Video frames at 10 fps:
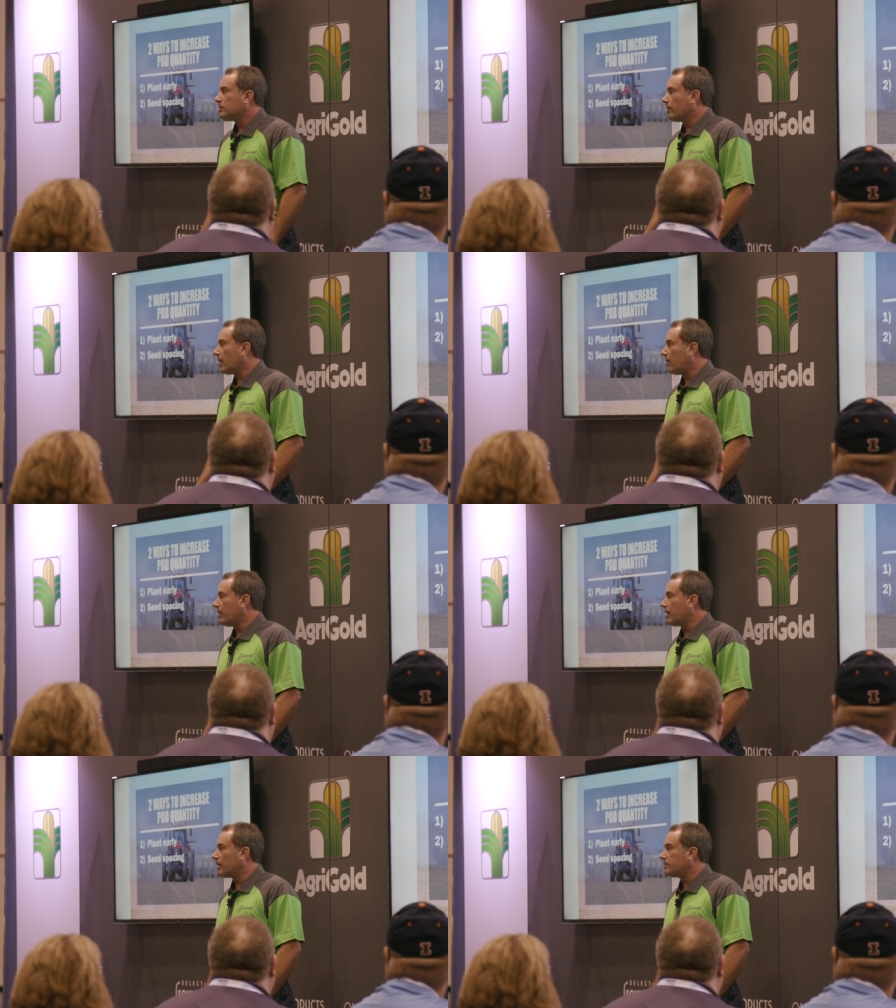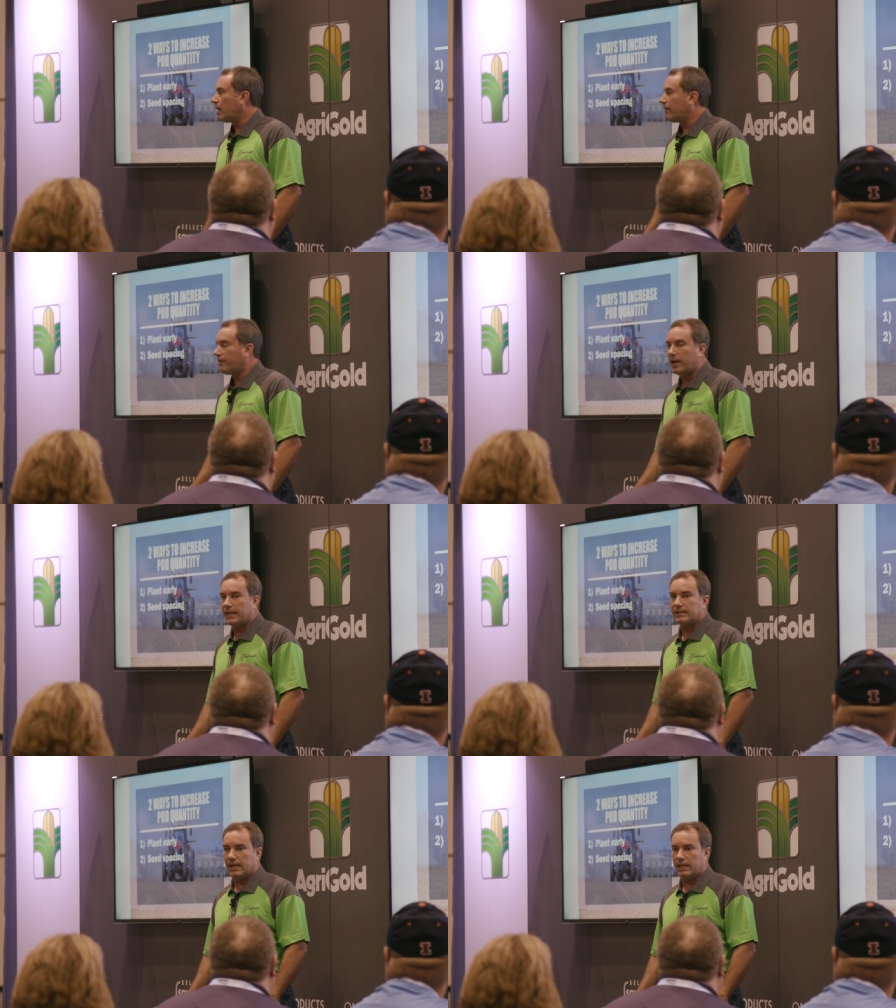So we got really excited for
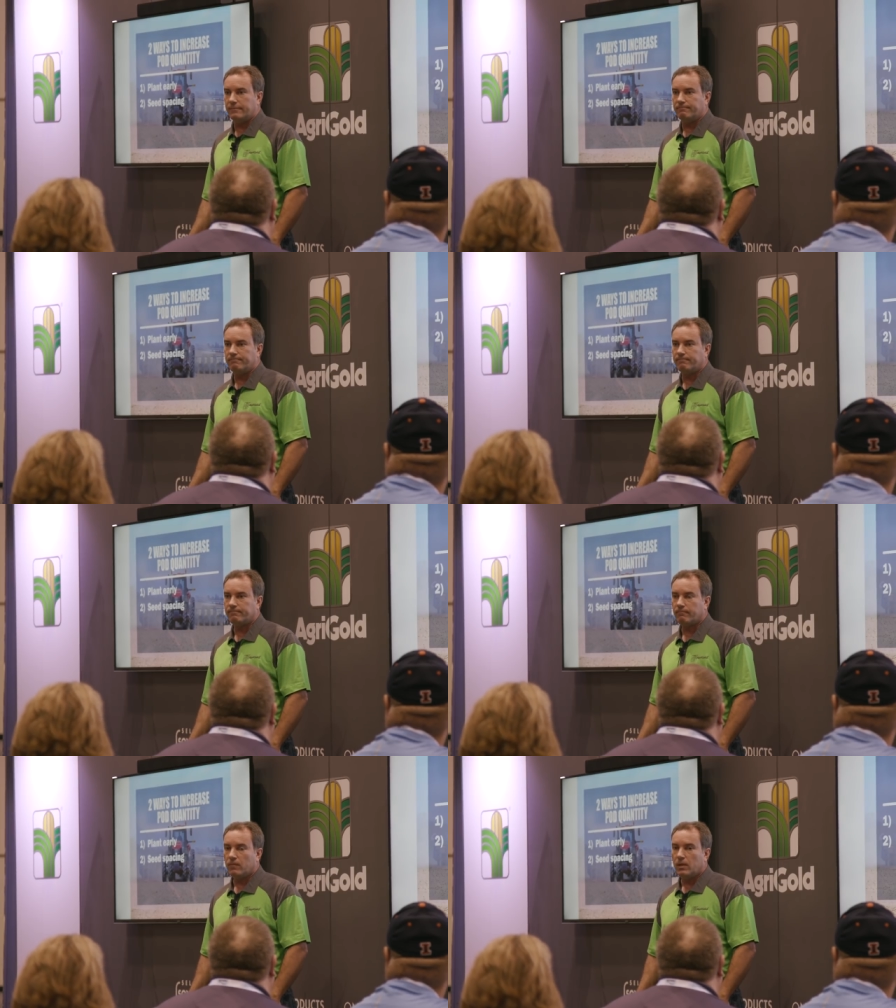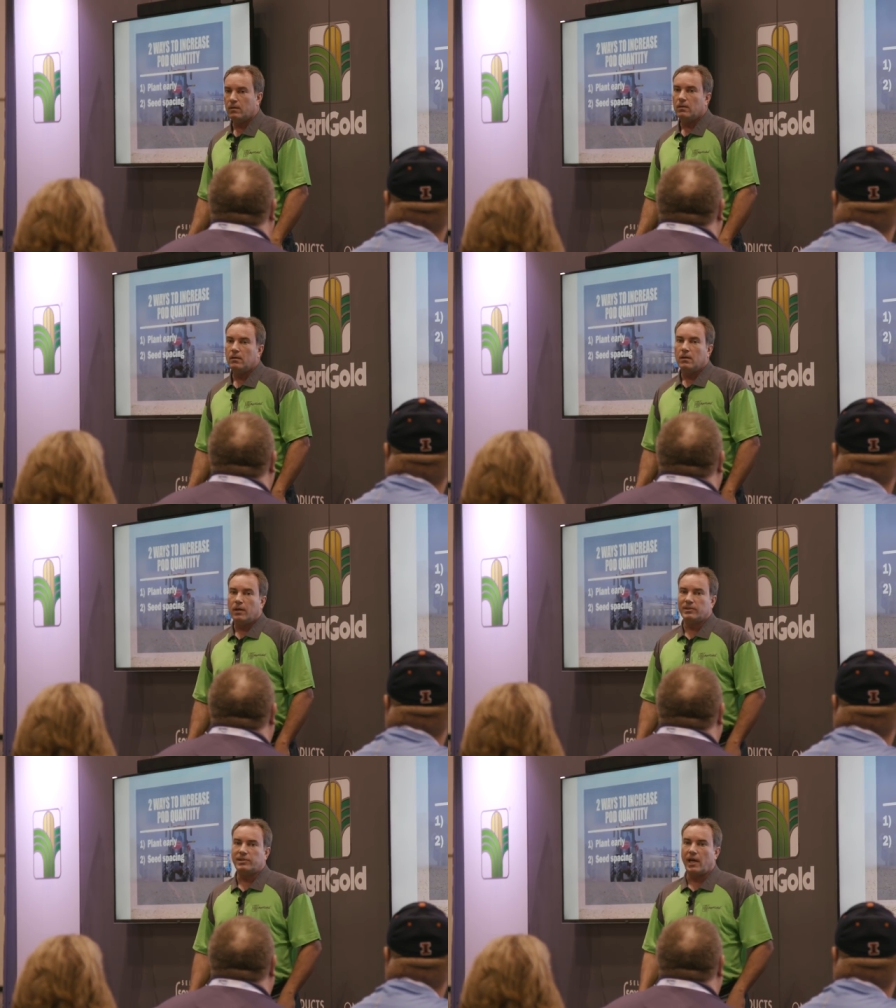18.
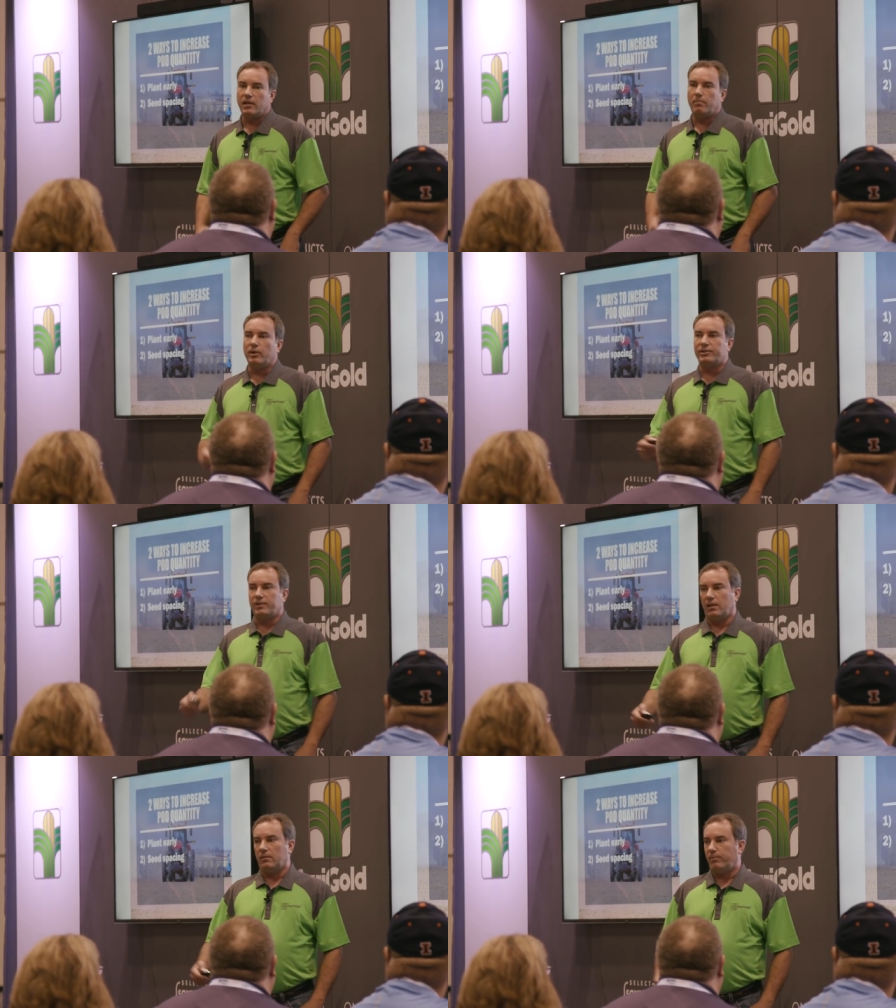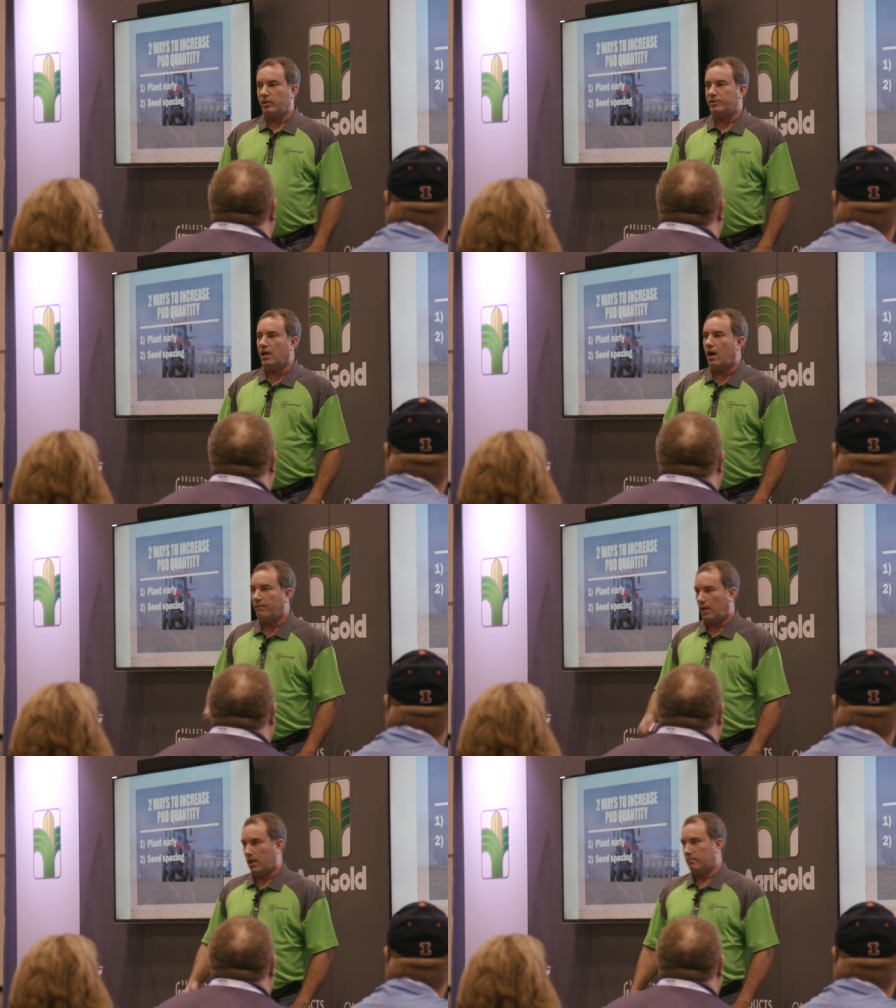We decided to push the
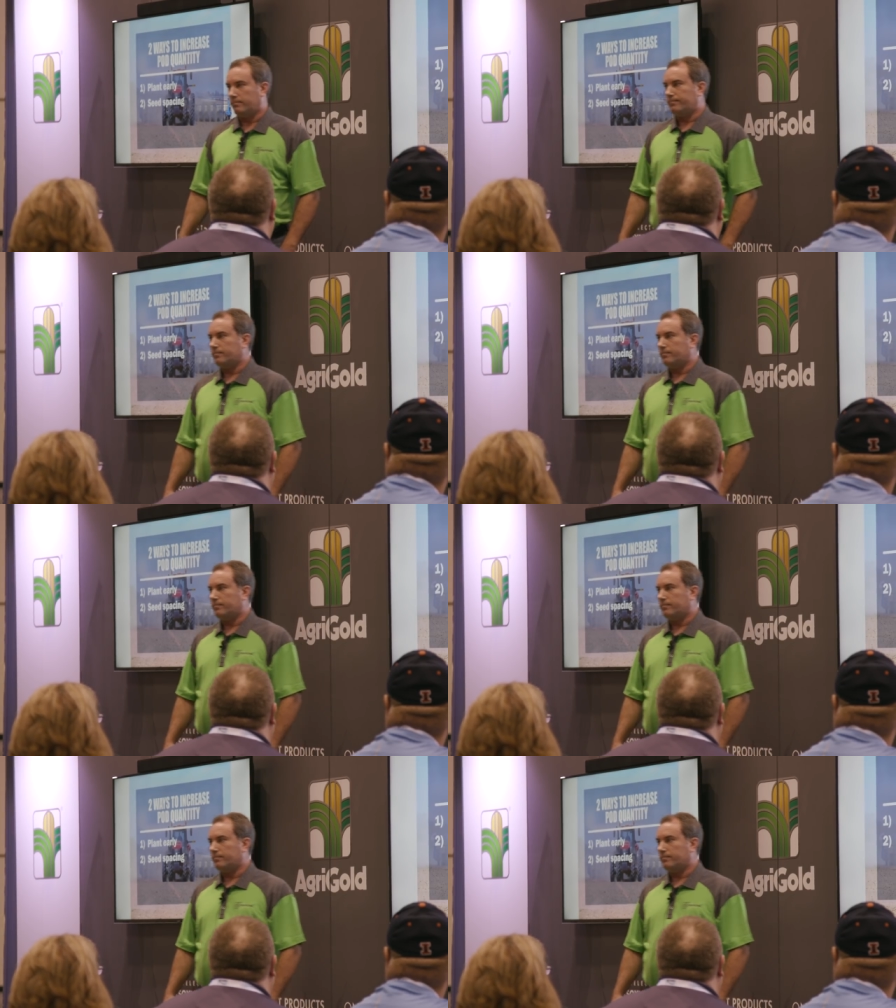envelope.